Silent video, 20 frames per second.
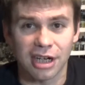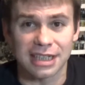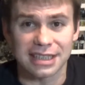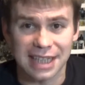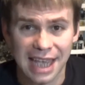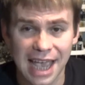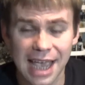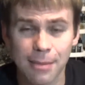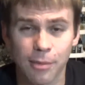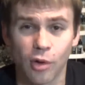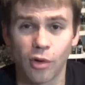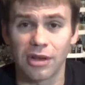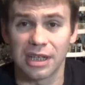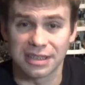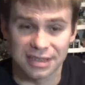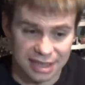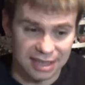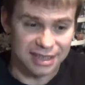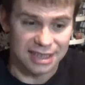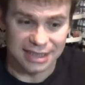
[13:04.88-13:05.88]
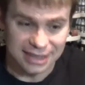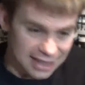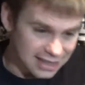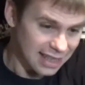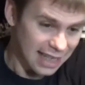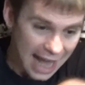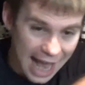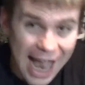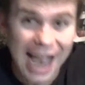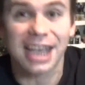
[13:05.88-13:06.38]
a table, and since it
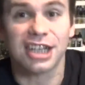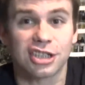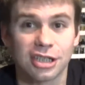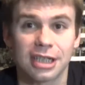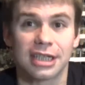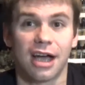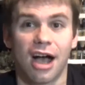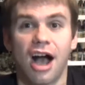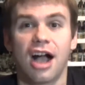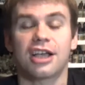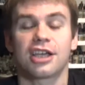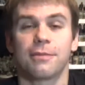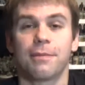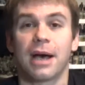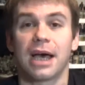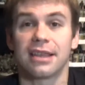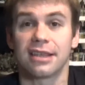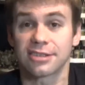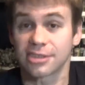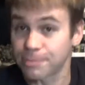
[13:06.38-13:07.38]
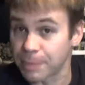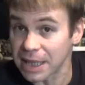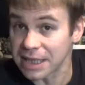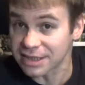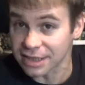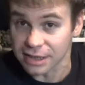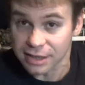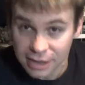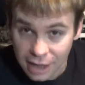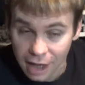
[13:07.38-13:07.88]
doesn't actually occupy the
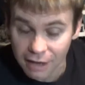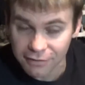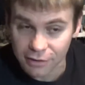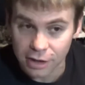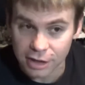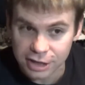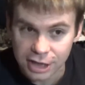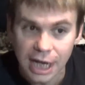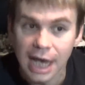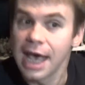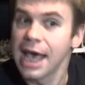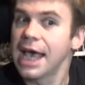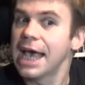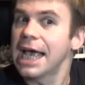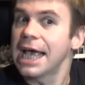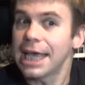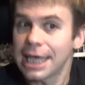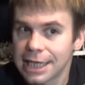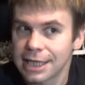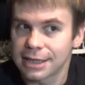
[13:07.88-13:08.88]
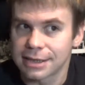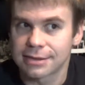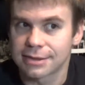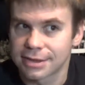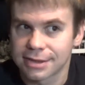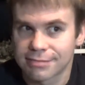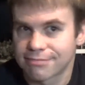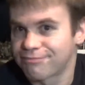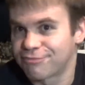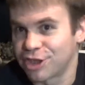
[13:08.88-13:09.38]
space it covers,
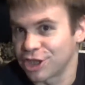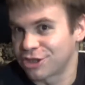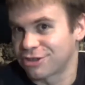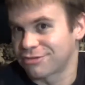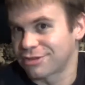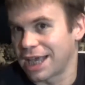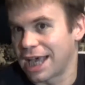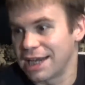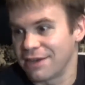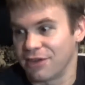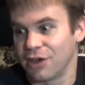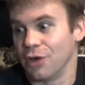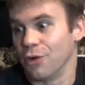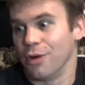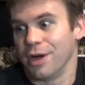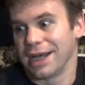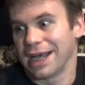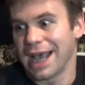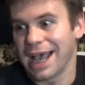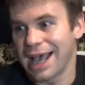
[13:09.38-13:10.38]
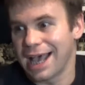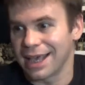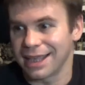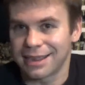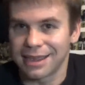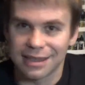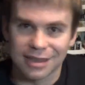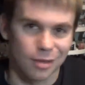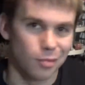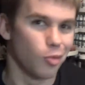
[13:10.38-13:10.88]
it's just kind of annoying. I
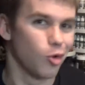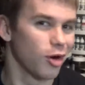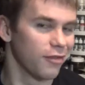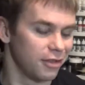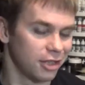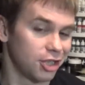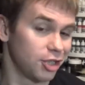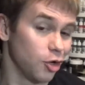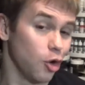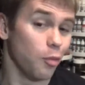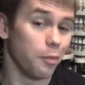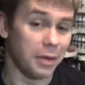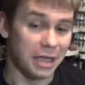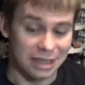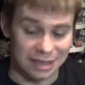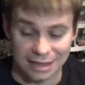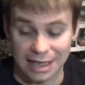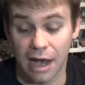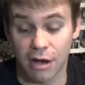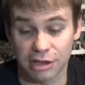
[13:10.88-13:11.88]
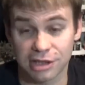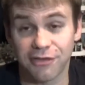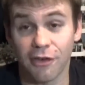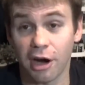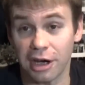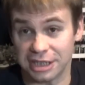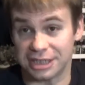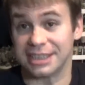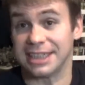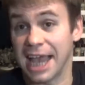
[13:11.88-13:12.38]
think they're more of a showpiece. Now, as
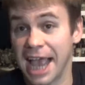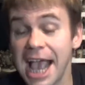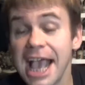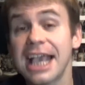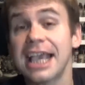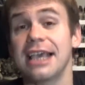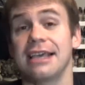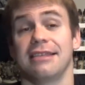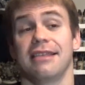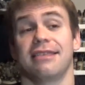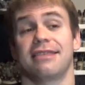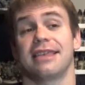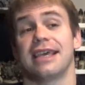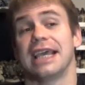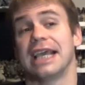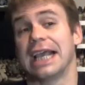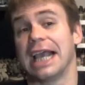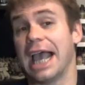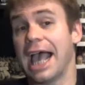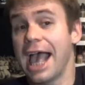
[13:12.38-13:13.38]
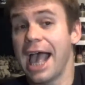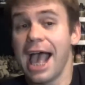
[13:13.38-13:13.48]
far as taking the thing,